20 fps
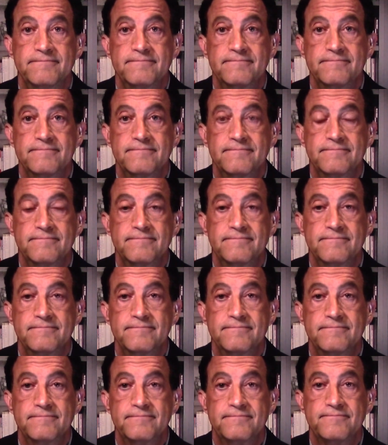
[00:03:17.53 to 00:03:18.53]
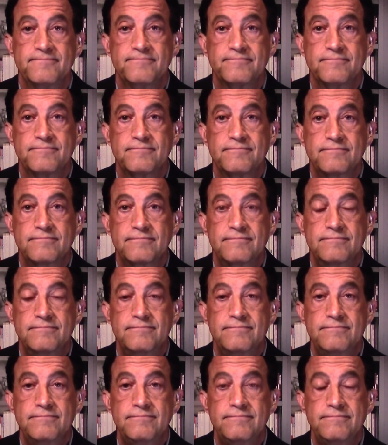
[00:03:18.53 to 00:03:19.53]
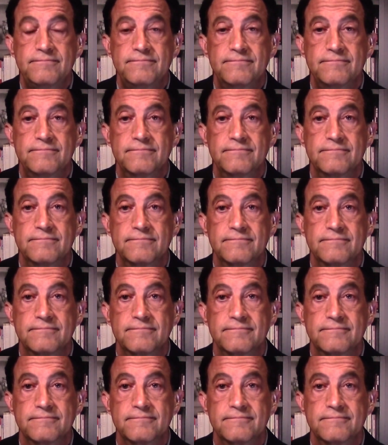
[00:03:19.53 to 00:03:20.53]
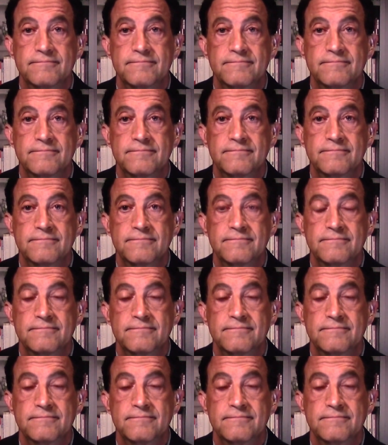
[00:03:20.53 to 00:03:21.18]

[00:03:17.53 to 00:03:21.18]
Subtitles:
No words are spoken by the person on screen.